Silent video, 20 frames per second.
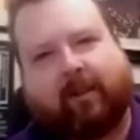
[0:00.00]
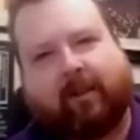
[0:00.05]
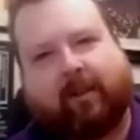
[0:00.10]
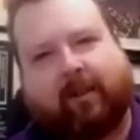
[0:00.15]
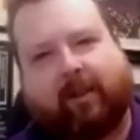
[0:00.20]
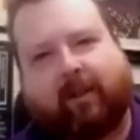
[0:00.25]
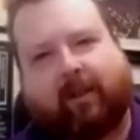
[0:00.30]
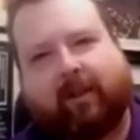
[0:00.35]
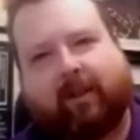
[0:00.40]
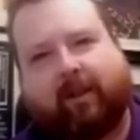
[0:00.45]

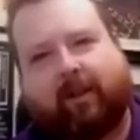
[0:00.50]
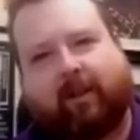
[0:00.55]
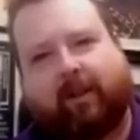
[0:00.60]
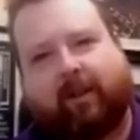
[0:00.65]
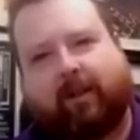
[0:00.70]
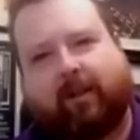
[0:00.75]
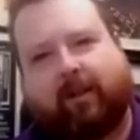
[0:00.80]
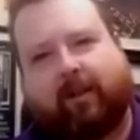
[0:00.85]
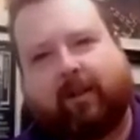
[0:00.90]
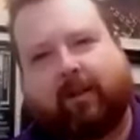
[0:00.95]

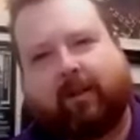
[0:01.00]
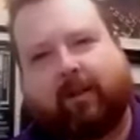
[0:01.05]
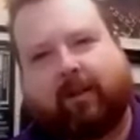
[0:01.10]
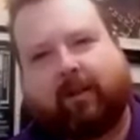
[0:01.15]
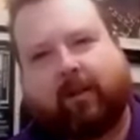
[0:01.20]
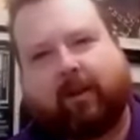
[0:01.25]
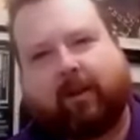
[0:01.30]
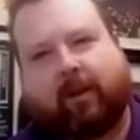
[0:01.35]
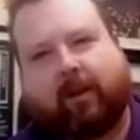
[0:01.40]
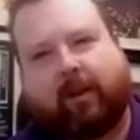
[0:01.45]

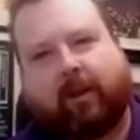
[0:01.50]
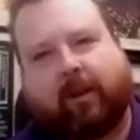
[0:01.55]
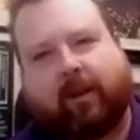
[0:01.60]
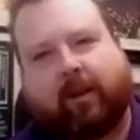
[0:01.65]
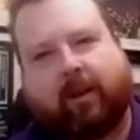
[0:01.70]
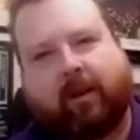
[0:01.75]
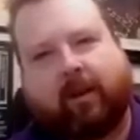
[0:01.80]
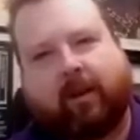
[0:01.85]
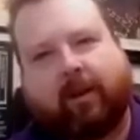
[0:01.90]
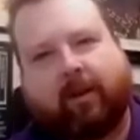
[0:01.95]

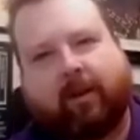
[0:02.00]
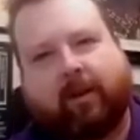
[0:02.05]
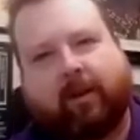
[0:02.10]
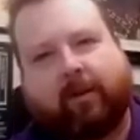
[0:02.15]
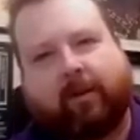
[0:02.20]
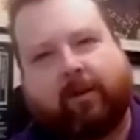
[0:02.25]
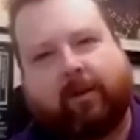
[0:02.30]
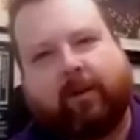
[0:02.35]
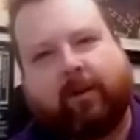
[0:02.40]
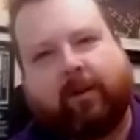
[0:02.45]

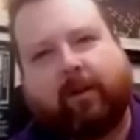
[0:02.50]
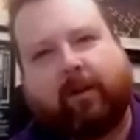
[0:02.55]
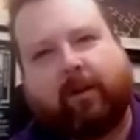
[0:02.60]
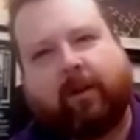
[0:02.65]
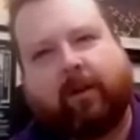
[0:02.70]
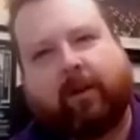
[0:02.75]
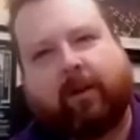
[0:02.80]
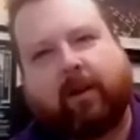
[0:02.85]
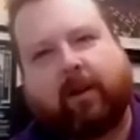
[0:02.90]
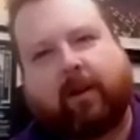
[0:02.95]

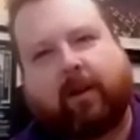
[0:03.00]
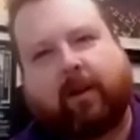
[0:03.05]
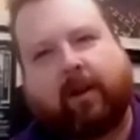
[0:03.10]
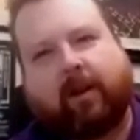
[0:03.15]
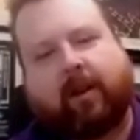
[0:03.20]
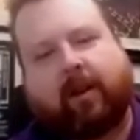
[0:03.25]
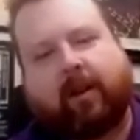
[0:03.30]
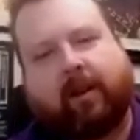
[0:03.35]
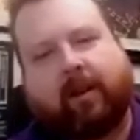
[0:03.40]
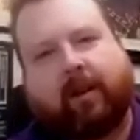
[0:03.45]

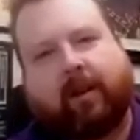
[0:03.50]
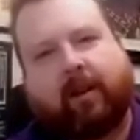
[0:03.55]
(not speaking)